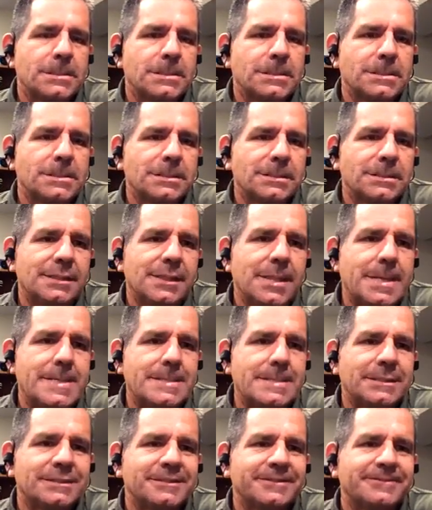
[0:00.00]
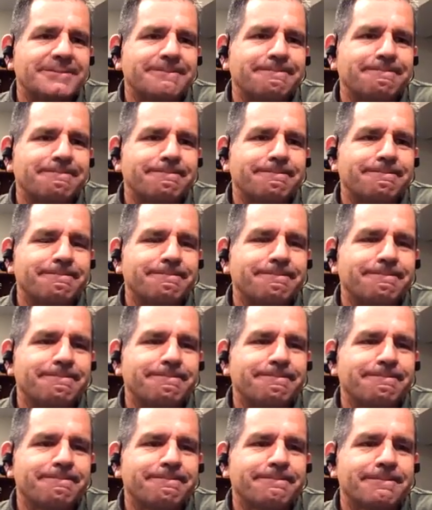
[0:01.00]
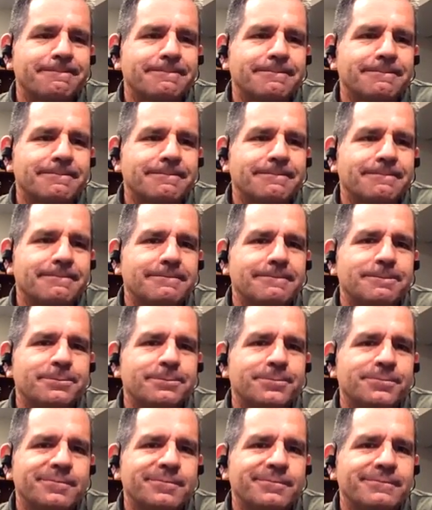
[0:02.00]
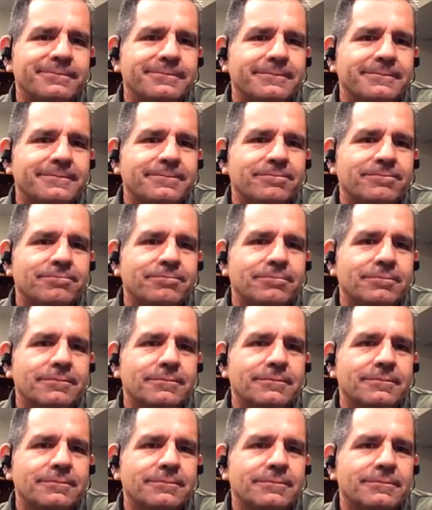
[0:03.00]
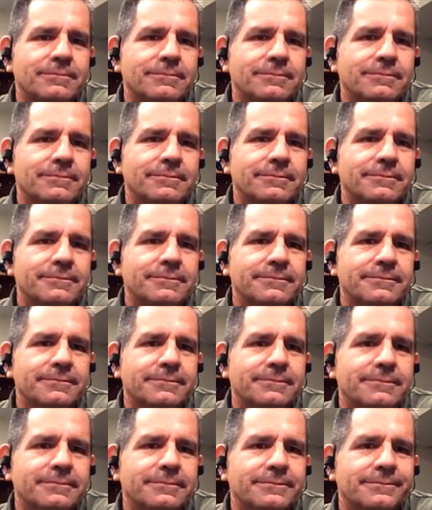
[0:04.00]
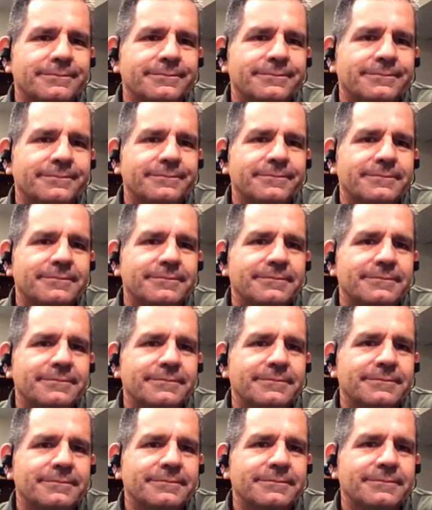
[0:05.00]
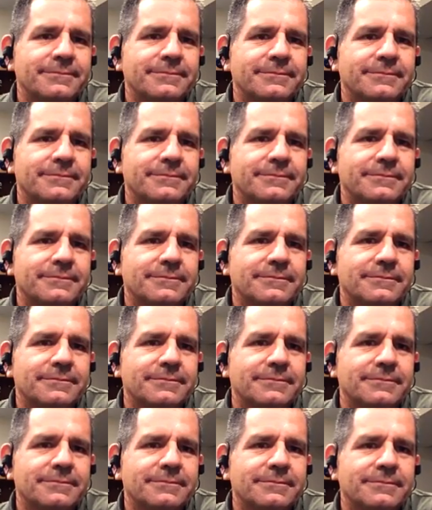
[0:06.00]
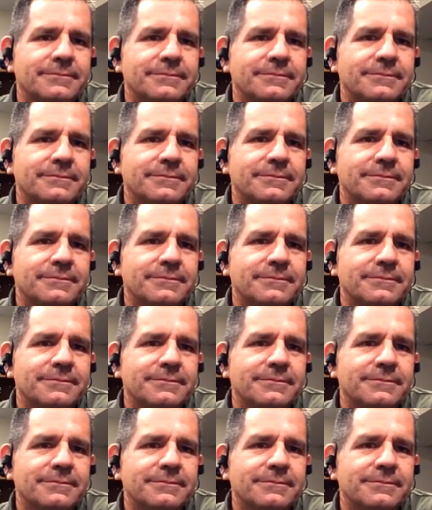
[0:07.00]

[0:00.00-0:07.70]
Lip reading: (not speaking)